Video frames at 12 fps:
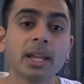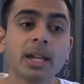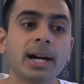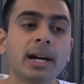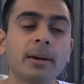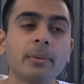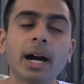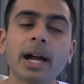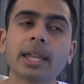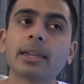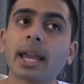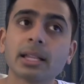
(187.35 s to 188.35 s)
Um, I
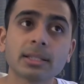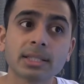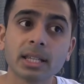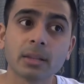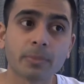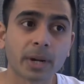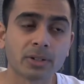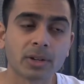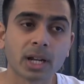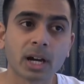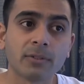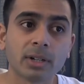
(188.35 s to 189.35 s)
can see the battery
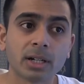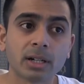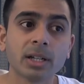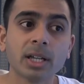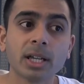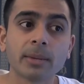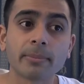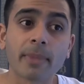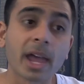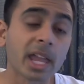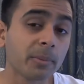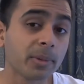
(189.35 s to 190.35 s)
cover
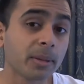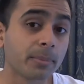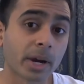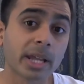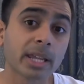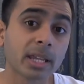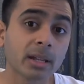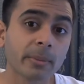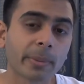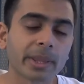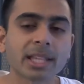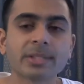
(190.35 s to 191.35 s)
maybe breaking,
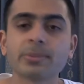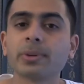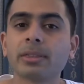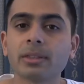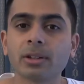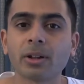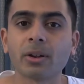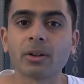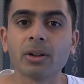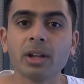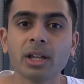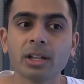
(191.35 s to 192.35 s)
but that's with you know
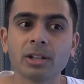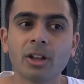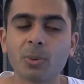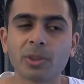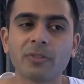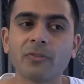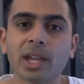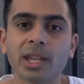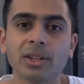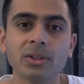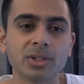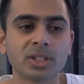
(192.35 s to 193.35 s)
not with fair
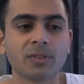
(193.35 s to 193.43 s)
use.